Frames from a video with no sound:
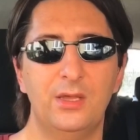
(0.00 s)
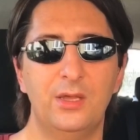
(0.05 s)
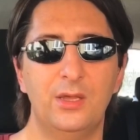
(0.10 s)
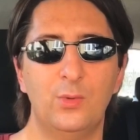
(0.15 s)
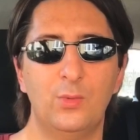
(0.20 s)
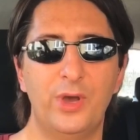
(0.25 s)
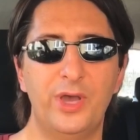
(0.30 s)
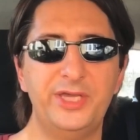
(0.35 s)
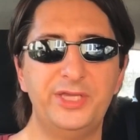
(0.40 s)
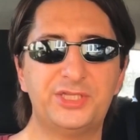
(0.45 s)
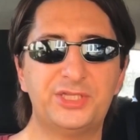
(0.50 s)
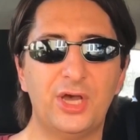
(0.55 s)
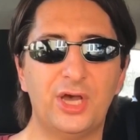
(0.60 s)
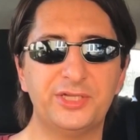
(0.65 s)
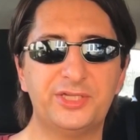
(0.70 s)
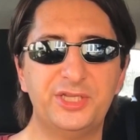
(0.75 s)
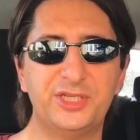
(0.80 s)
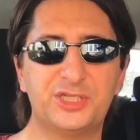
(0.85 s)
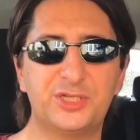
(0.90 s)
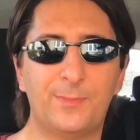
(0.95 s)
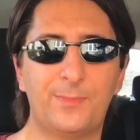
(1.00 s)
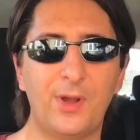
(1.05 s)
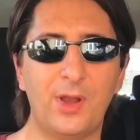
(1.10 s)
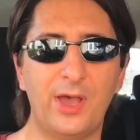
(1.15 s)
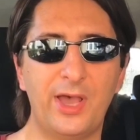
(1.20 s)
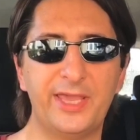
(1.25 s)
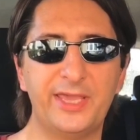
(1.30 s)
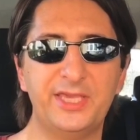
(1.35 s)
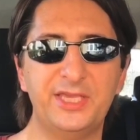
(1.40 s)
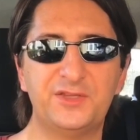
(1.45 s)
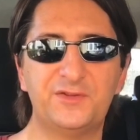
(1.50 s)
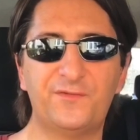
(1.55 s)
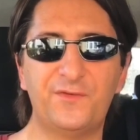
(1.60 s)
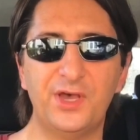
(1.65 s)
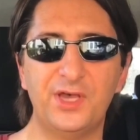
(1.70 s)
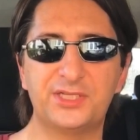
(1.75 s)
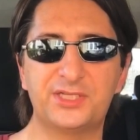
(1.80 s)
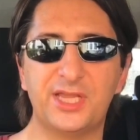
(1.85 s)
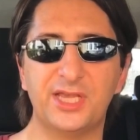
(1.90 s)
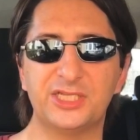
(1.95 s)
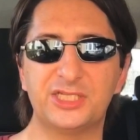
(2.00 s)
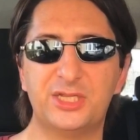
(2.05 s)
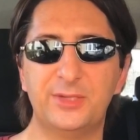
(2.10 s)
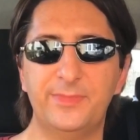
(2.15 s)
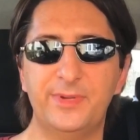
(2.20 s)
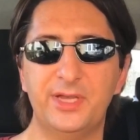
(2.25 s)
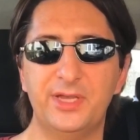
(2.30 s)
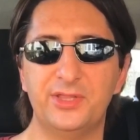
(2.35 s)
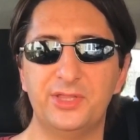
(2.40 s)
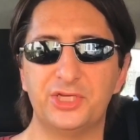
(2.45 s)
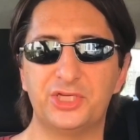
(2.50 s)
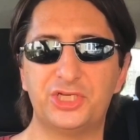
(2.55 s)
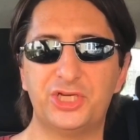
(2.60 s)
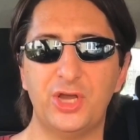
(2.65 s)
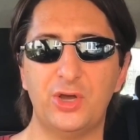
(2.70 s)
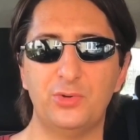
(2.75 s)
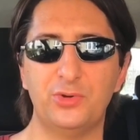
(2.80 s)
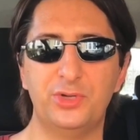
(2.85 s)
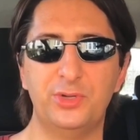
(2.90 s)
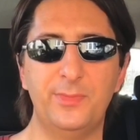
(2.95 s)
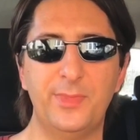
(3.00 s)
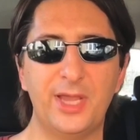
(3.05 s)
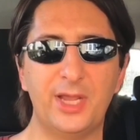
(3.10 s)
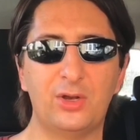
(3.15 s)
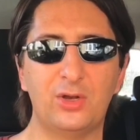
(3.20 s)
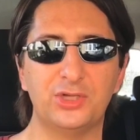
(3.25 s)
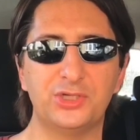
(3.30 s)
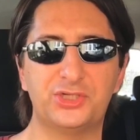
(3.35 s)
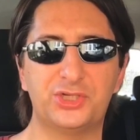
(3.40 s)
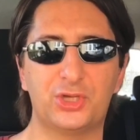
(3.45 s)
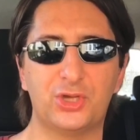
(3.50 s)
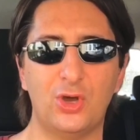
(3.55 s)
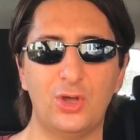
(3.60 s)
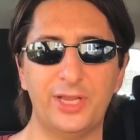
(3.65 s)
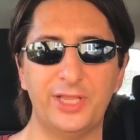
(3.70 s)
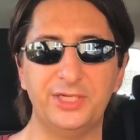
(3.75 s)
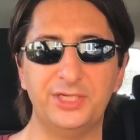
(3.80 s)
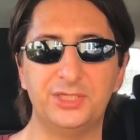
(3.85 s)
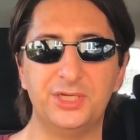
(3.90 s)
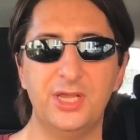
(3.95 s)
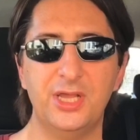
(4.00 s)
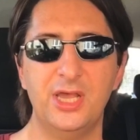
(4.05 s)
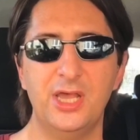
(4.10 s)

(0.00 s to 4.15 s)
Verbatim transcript: where he started supplying his first customer, the Cheltenham and Gloucester College,